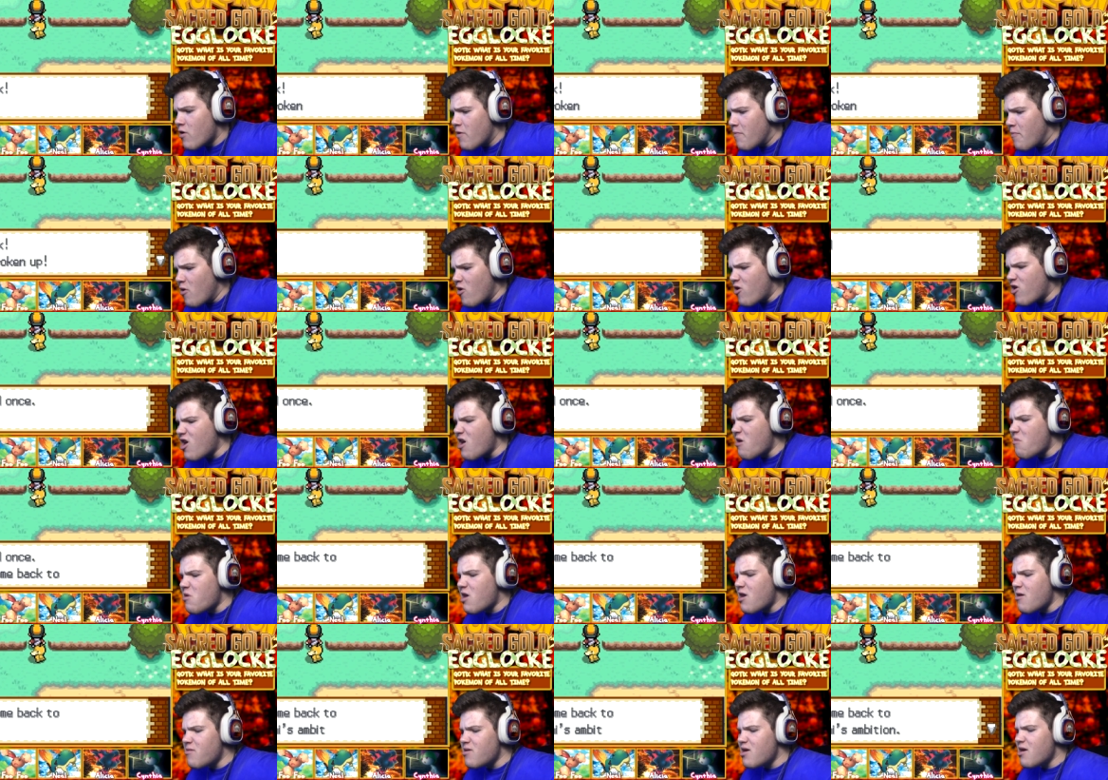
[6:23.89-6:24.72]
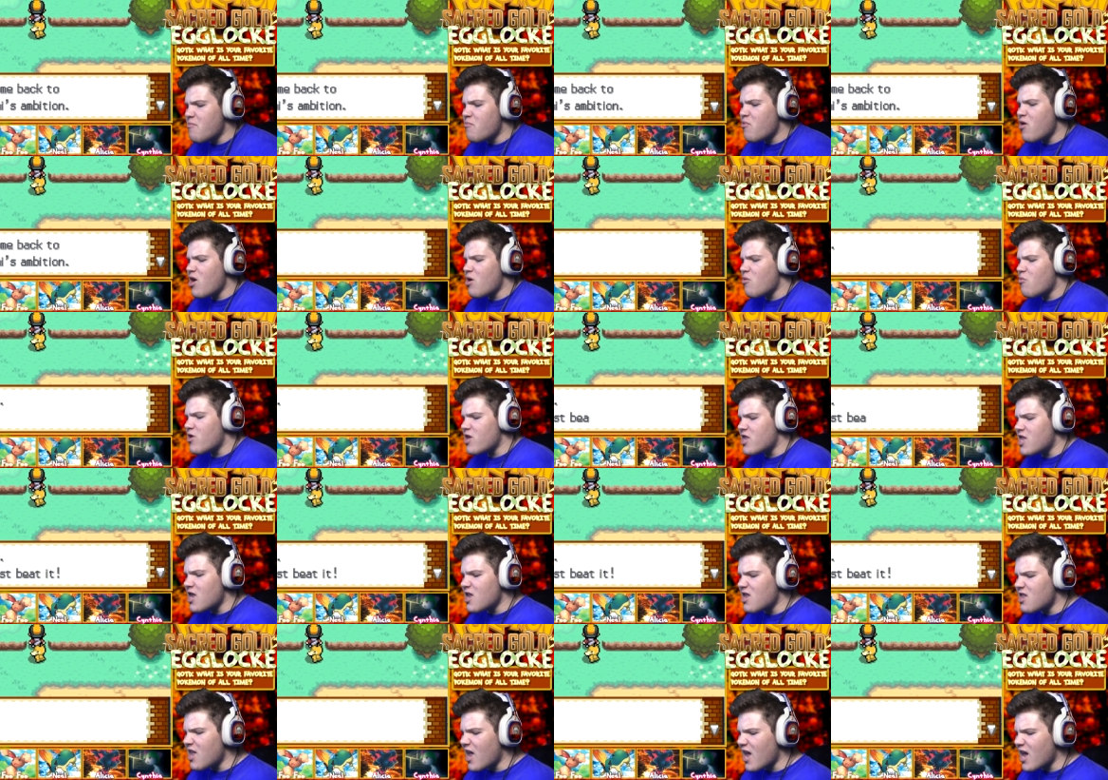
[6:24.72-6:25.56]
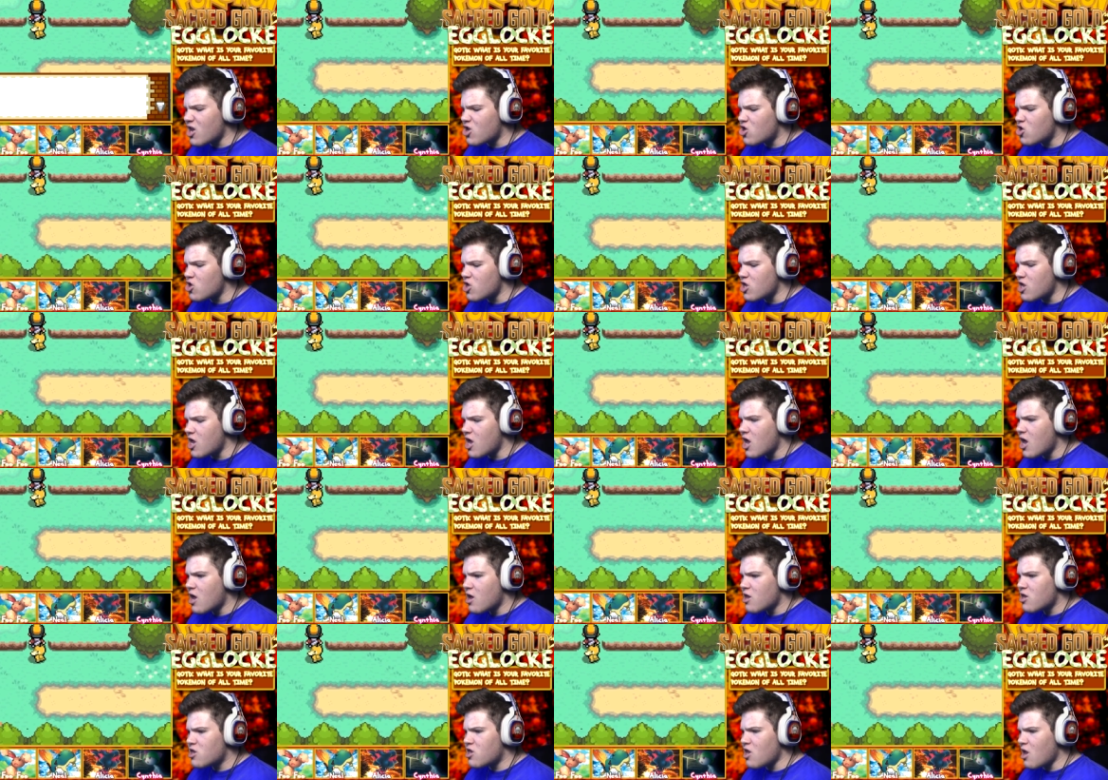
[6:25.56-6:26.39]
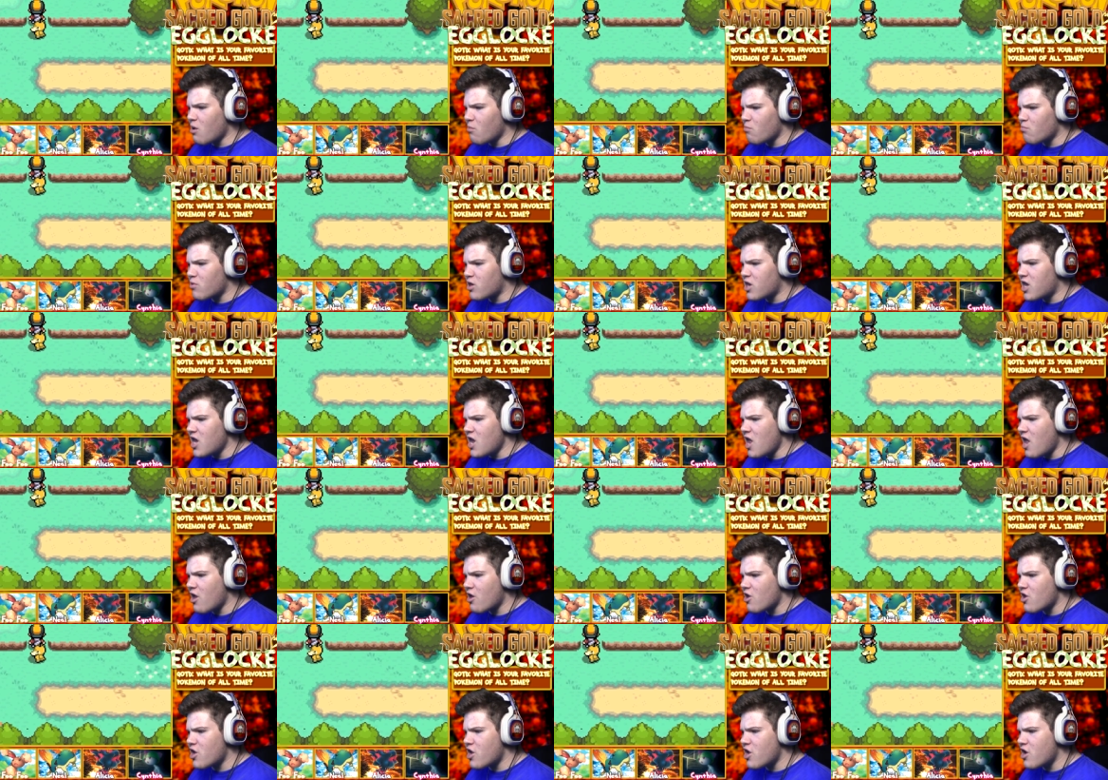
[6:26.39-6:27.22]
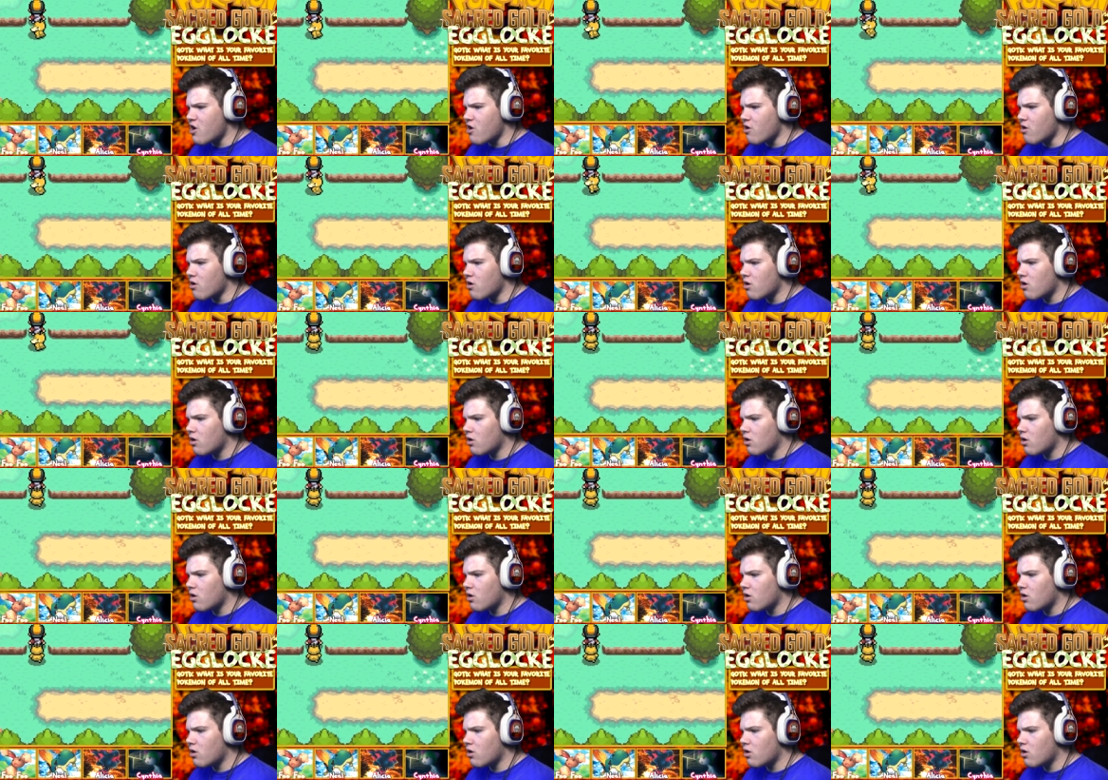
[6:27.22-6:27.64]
But give me a break. We didn't actually something. Get out of here.